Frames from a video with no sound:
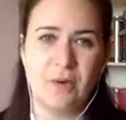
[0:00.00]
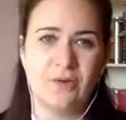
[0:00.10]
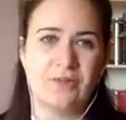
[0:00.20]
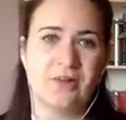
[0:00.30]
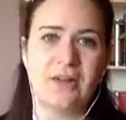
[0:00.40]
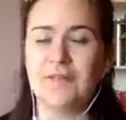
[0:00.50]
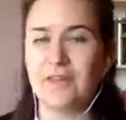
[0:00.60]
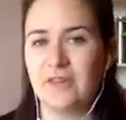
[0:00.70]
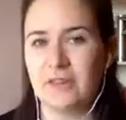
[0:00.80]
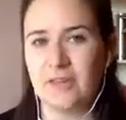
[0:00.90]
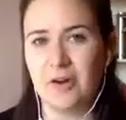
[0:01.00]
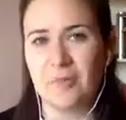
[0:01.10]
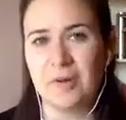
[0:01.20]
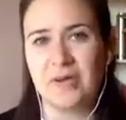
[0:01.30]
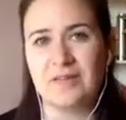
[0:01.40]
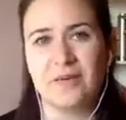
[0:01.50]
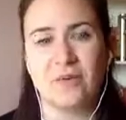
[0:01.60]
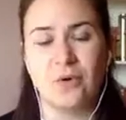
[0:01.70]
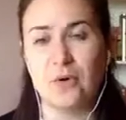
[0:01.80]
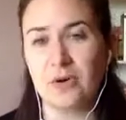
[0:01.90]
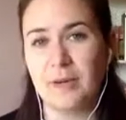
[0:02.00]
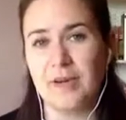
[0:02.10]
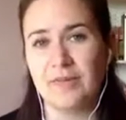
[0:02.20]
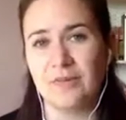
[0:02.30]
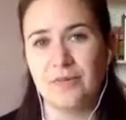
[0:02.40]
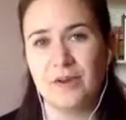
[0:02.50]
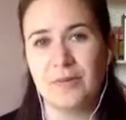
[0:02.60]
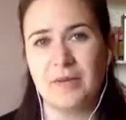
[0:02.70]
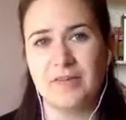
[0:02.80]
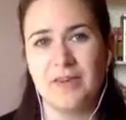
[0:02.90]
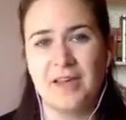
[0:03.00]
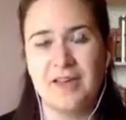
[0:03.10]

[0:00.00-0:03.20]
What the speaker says: on to like a physiotherapist or occupational therapist